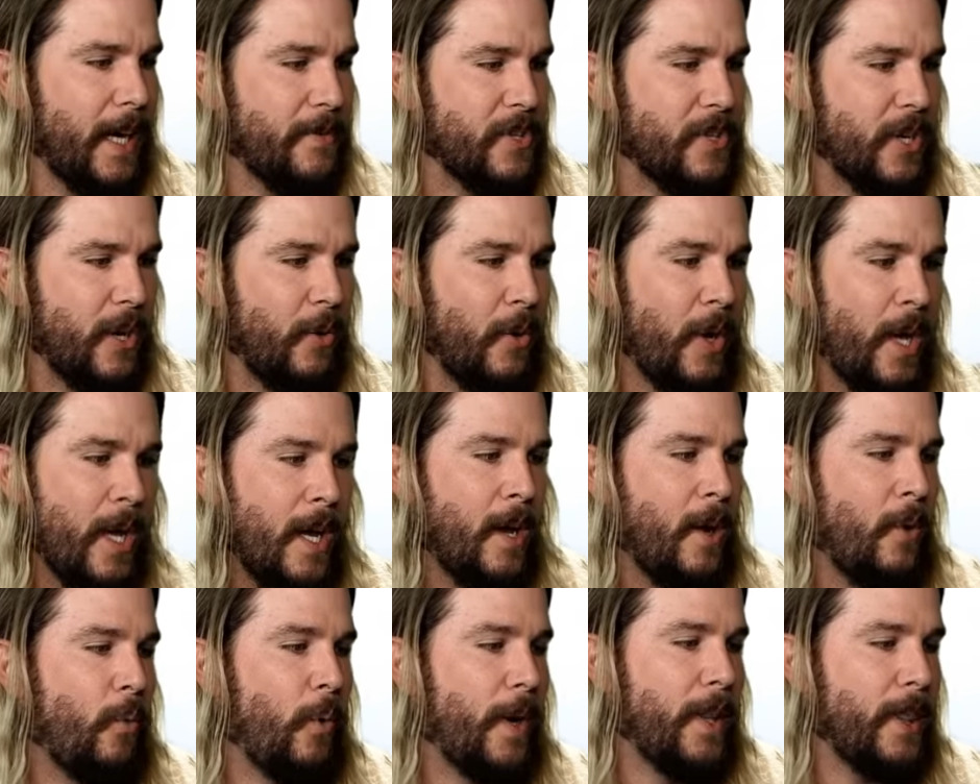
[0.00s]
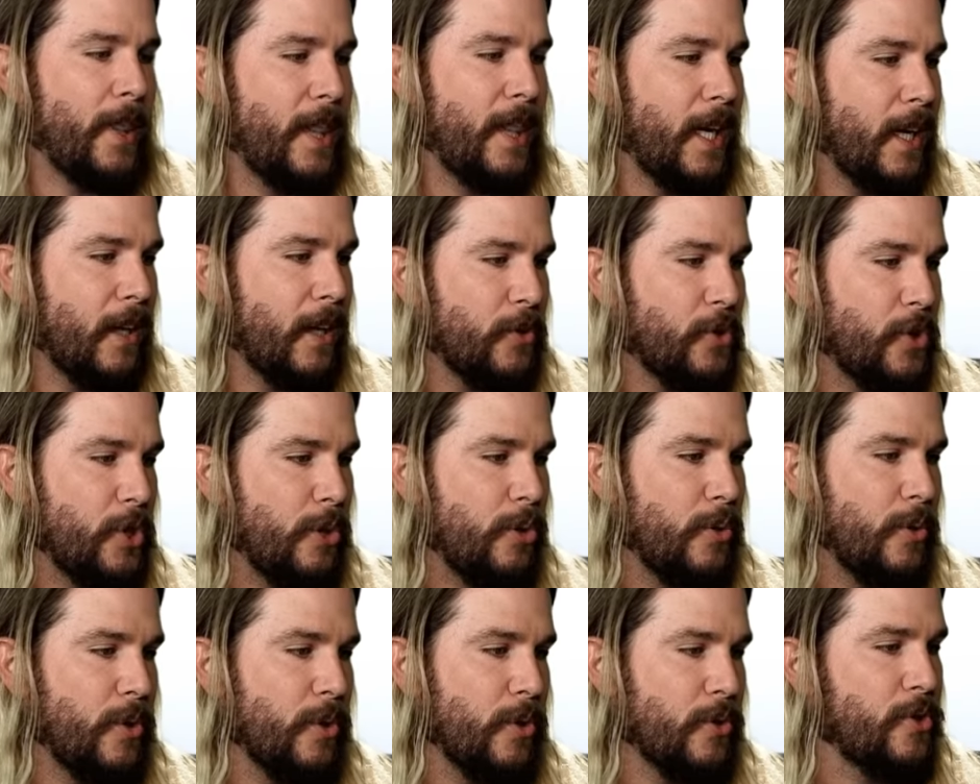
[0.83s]
So when they're two
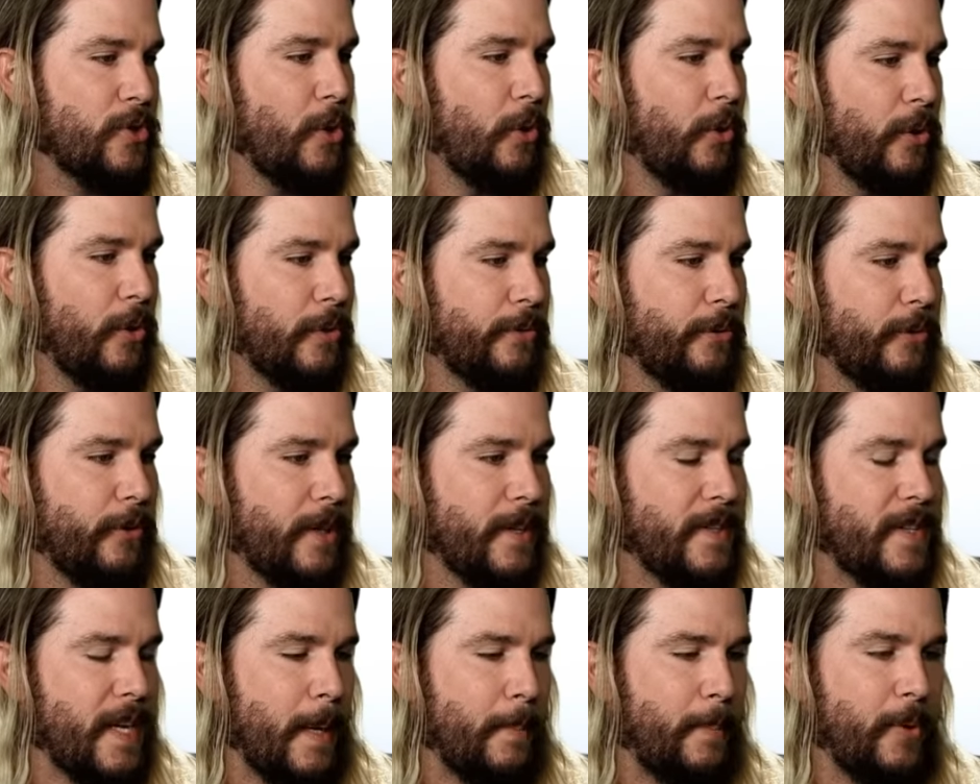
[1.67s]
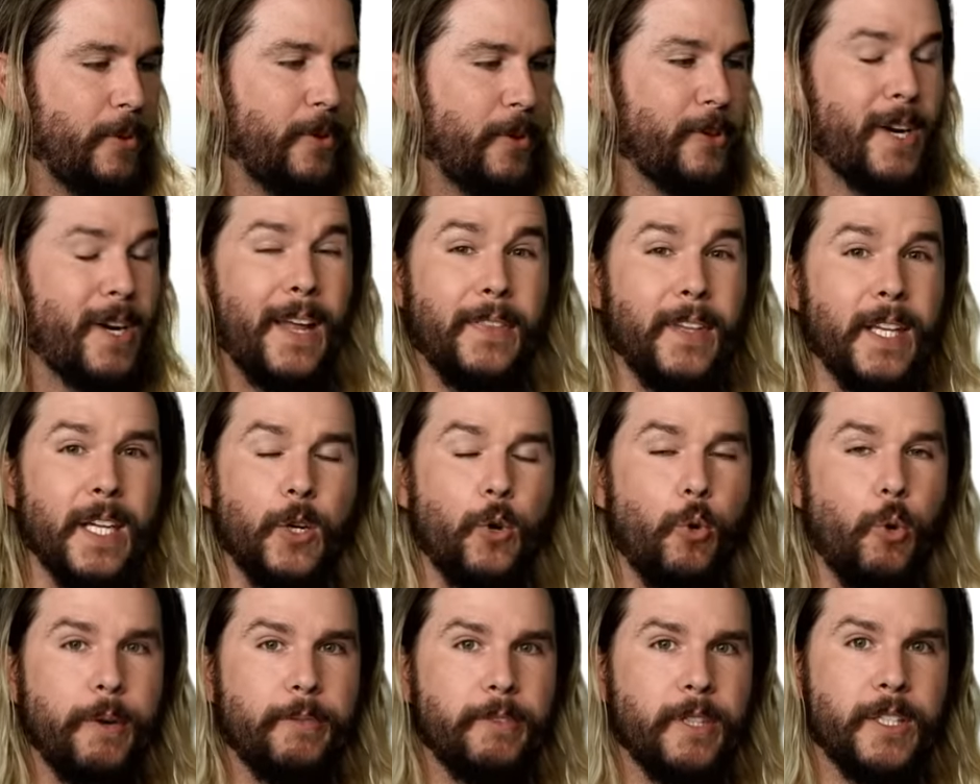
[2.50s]
years old, for example, they're not the
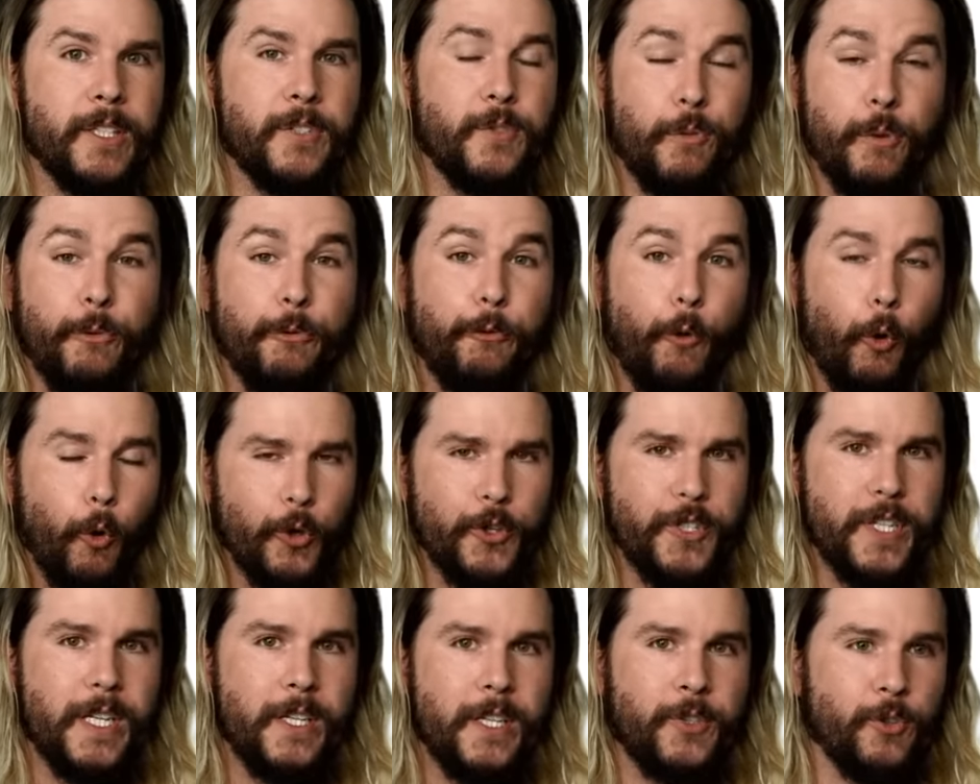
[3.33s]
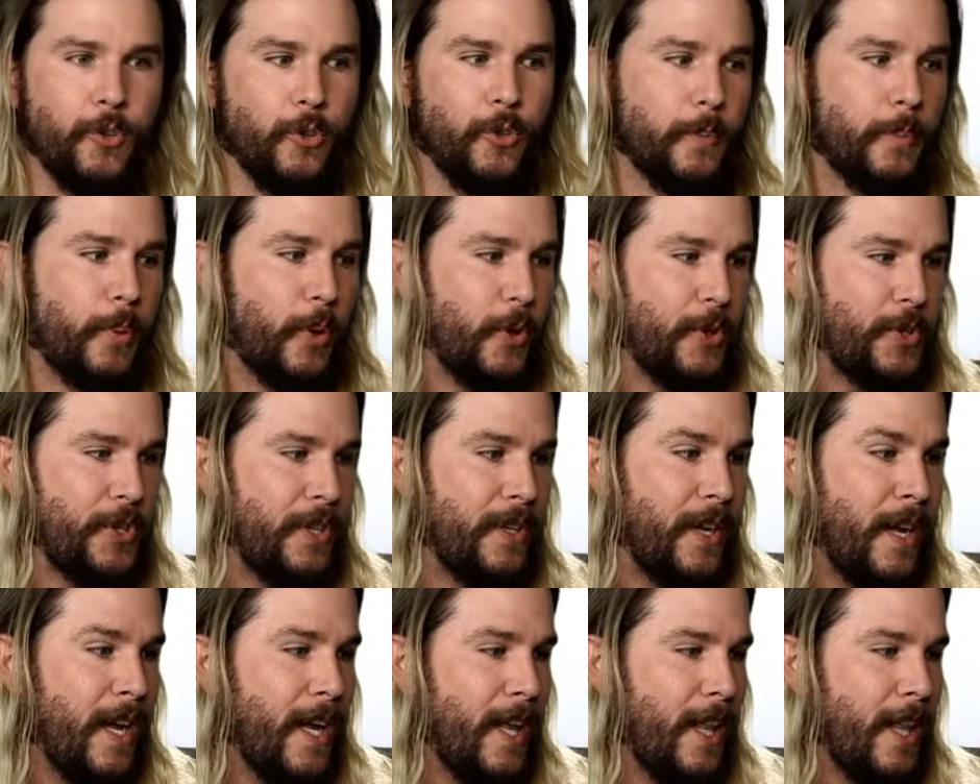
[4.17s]
equivalent of a 14 year old person.